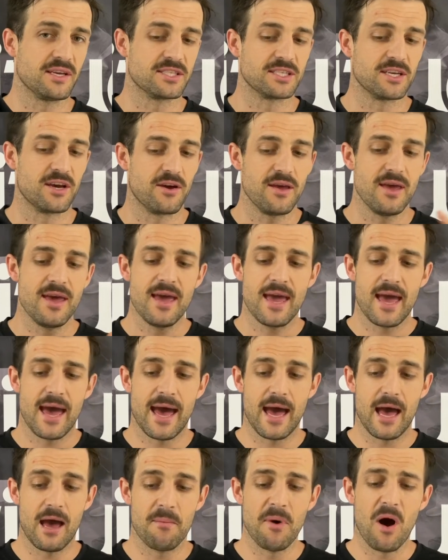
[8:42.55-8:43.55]
So
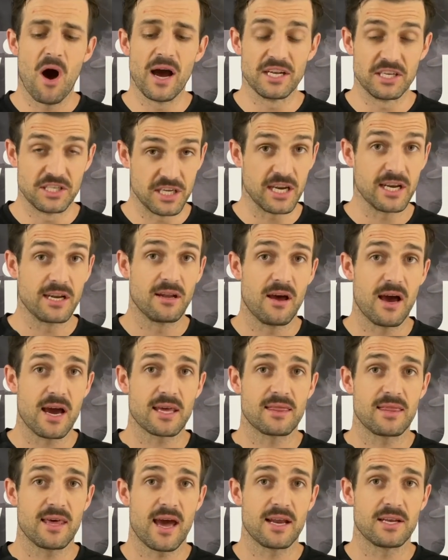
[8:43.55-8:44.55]
I did
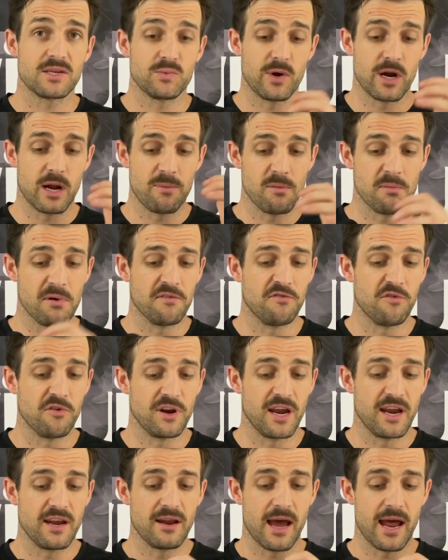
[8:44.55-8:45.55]
like that when I put my foot
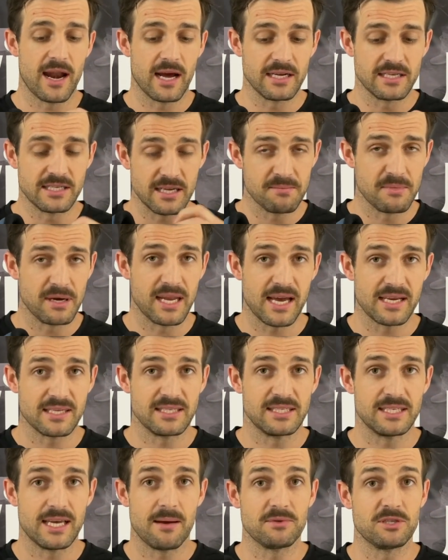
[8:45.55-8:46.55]
in and I did my
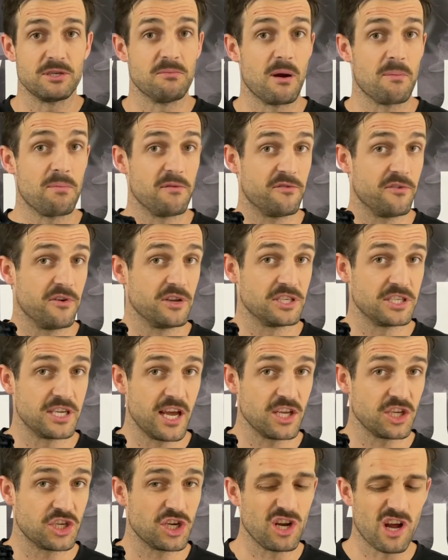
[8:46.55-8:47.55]
laces up to my preferred
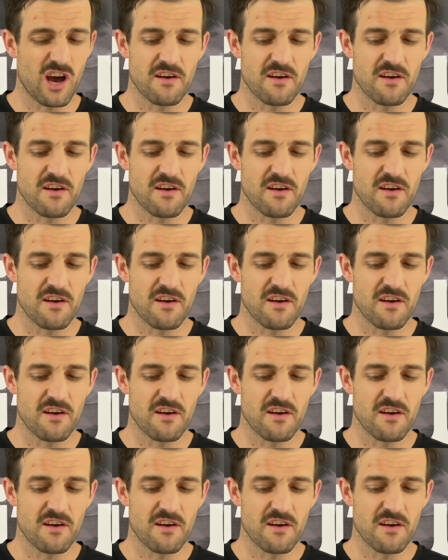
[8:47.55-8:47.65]
tension.